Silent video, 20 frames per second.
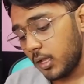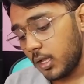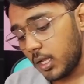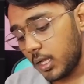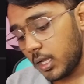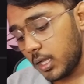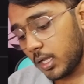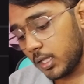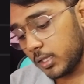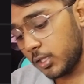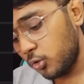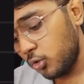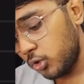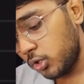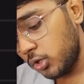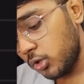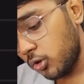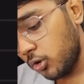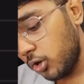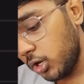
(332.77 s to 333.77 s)
the root
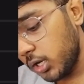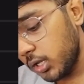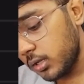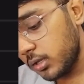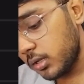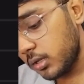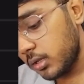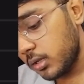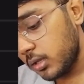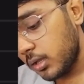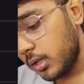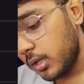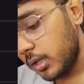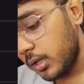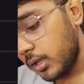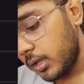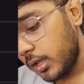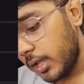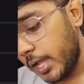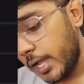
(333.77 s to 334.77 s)
node
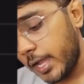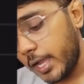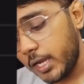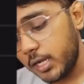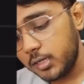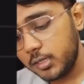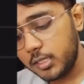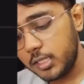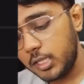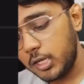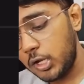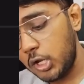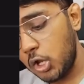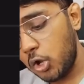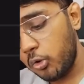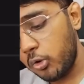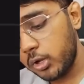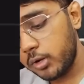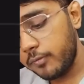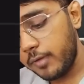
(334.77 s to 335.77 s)
and the
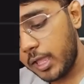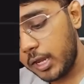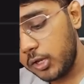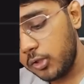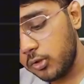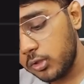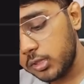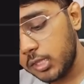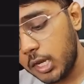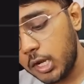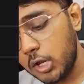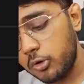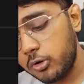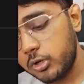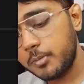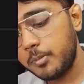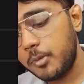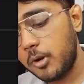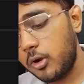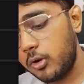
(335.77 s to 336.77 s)
lower value, the lower
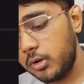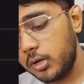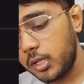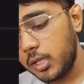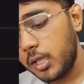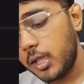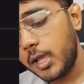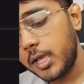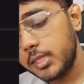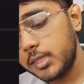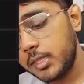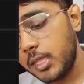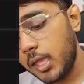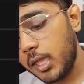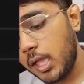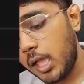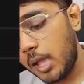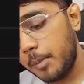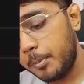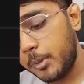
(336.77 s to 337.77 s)
bound and the
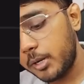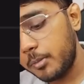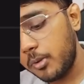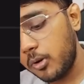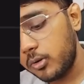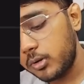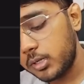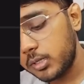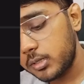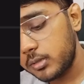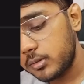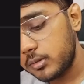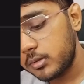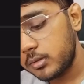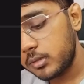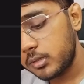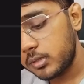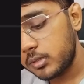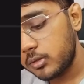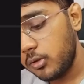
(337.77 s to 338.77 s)
upper bound.
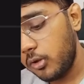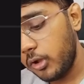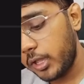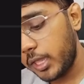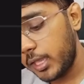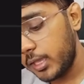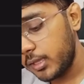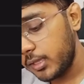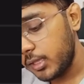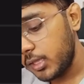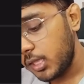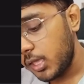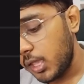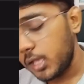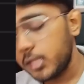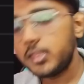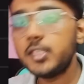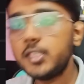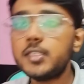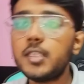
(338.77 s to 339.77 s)
Okay,
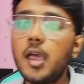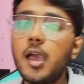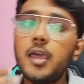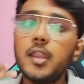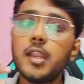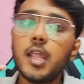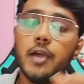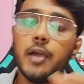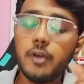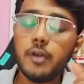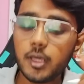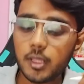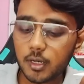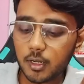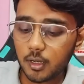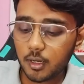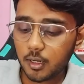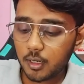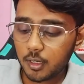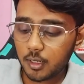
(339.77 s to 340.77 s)
these are
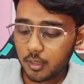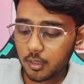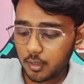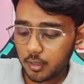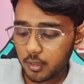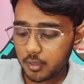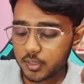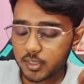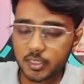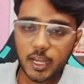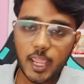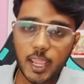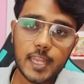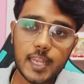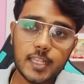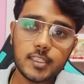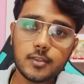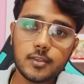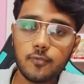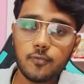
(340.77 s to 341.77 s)
our
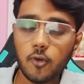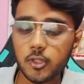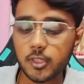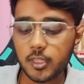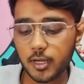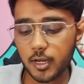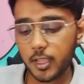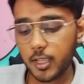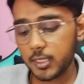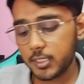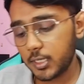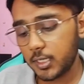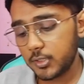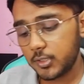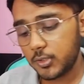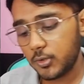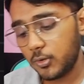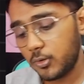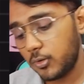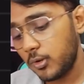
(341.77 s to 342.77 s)
states for the recursion.
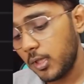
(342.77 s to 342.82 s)
So